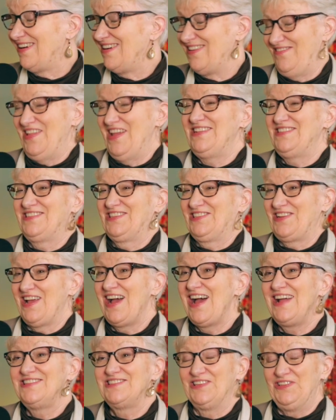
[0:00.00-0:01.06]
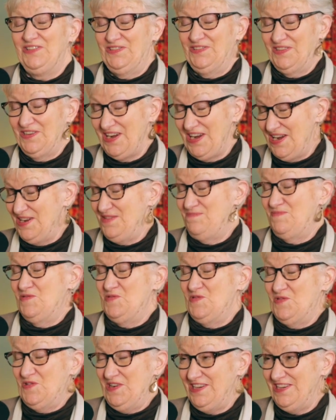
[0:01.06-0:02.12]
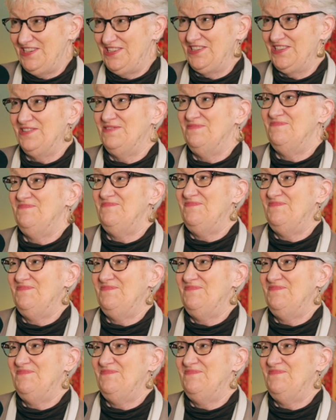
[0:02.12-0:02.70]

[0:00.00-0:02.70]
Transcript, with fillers: oh, that's that's a great point, Jim. the